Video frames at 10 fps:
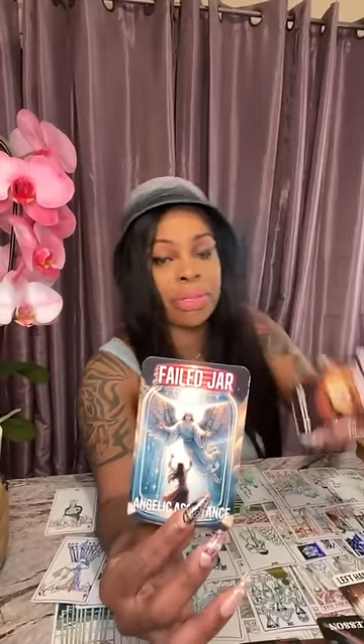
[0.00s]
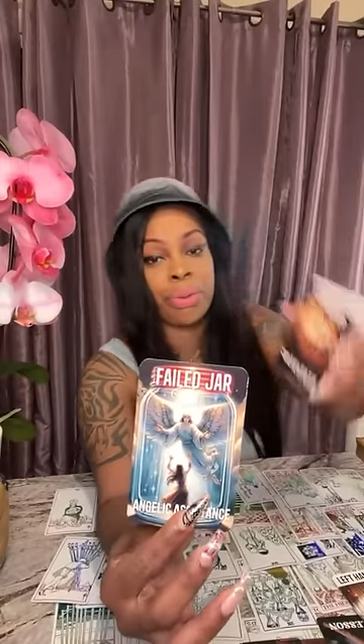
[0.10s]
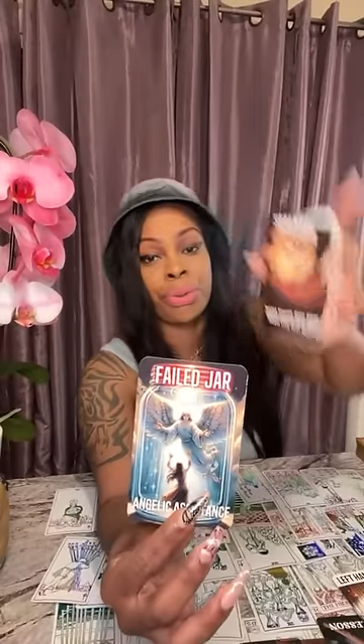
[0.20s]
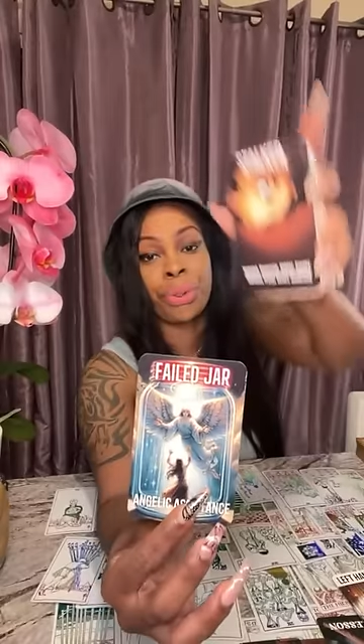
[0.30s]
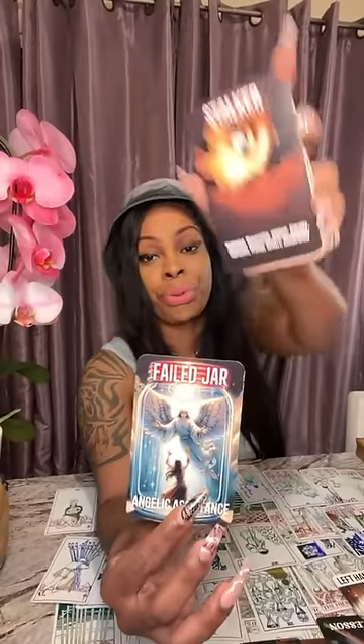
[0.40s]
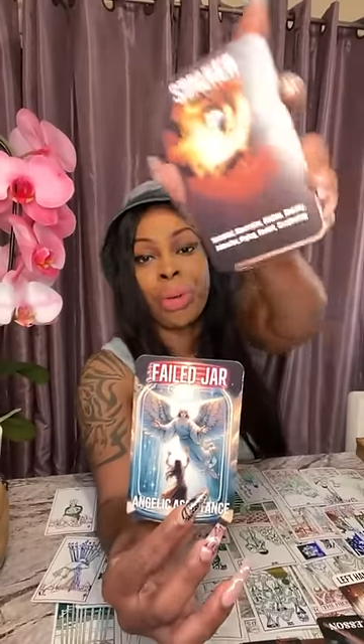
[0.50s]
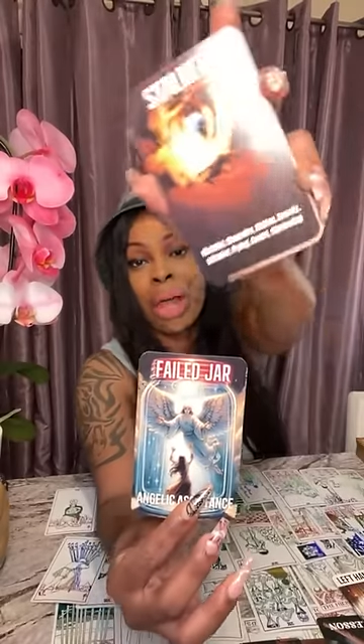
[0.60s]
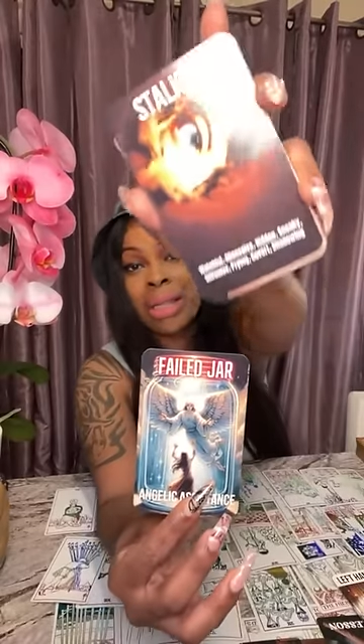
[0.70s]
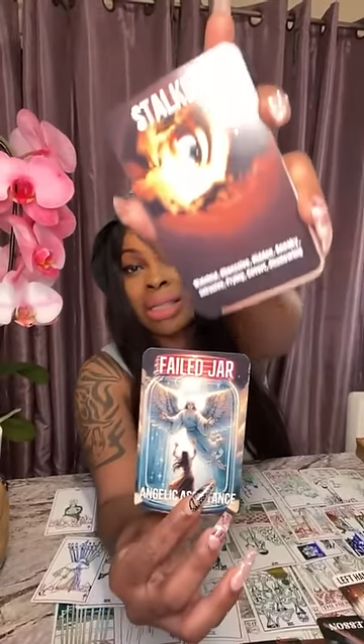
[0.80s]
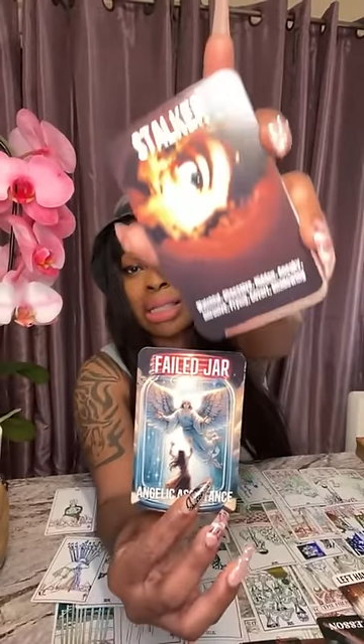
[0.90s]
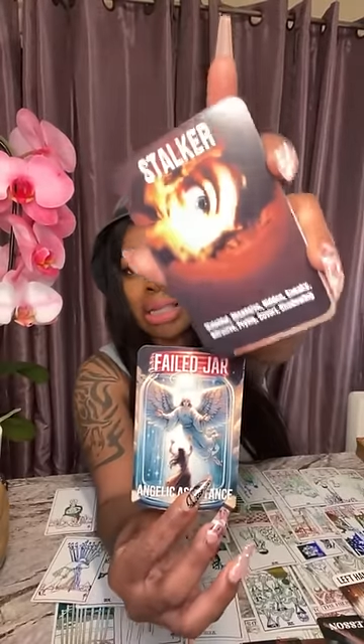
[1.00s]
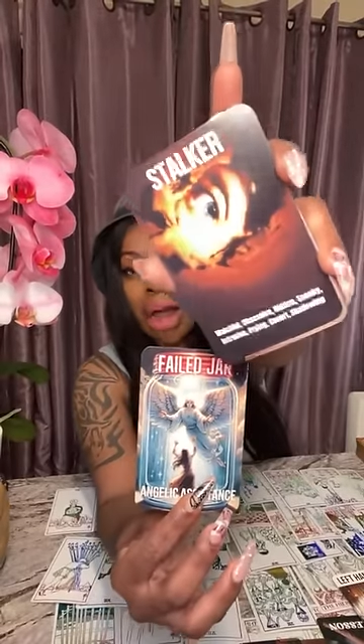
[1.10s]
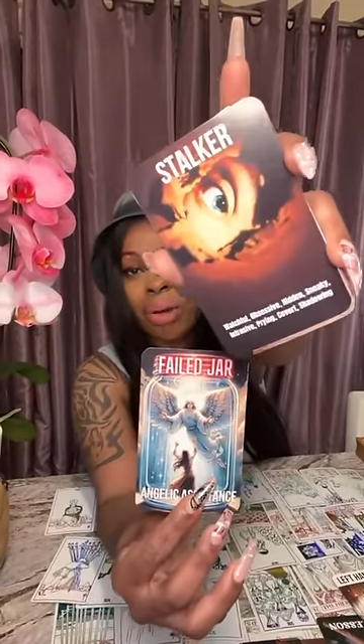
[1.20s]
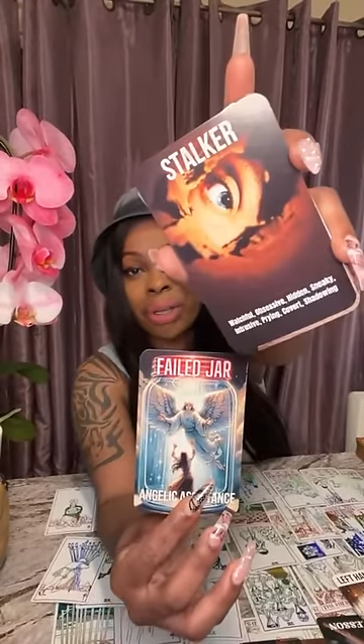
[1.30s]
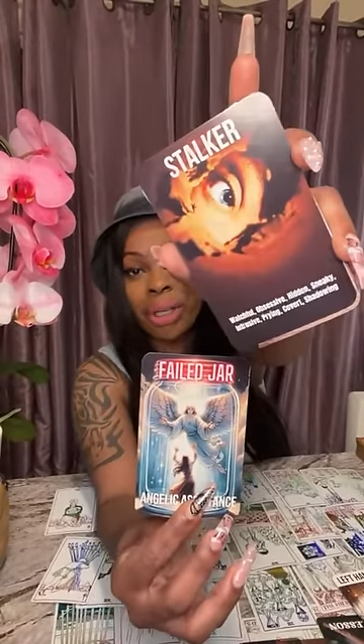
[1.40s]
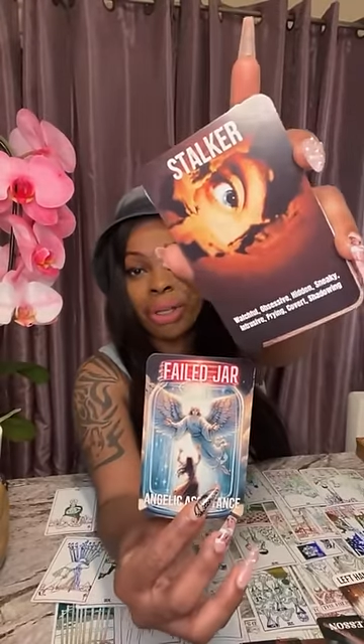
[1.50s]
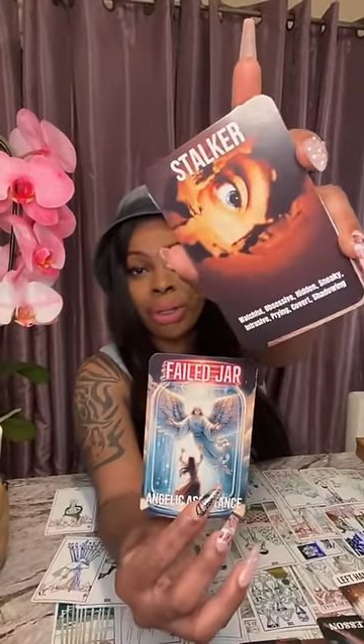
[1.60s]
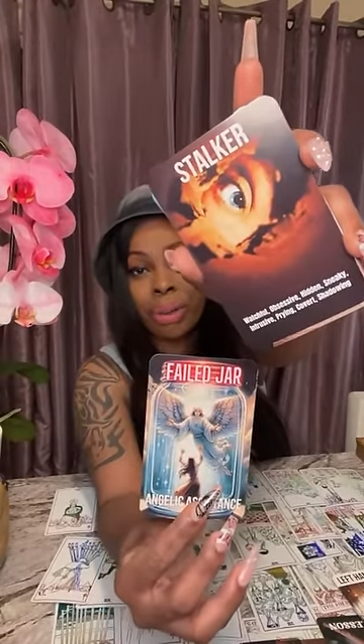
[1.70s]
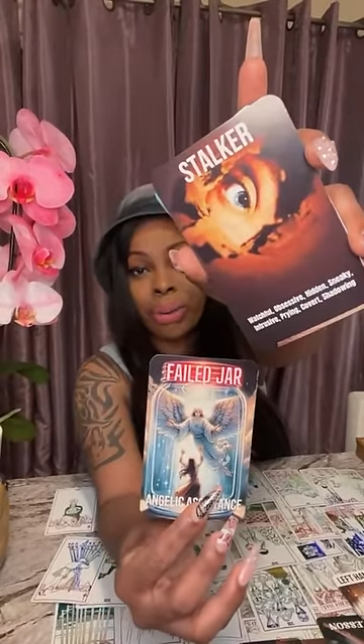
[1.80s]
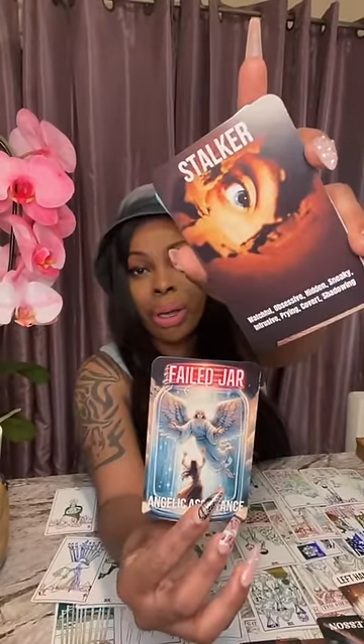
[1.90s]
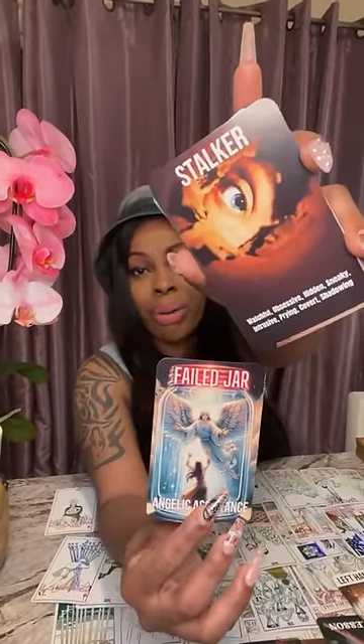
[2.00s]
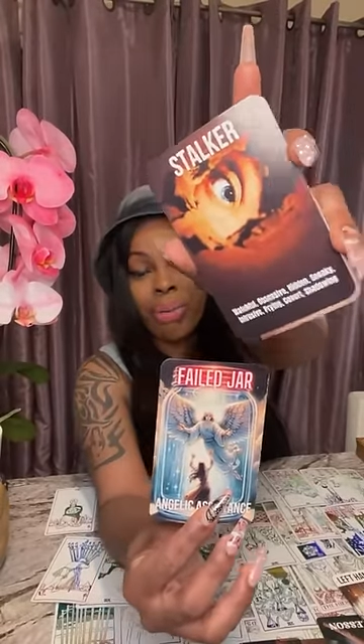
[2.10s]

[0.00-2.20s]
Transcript: on you, stalking you.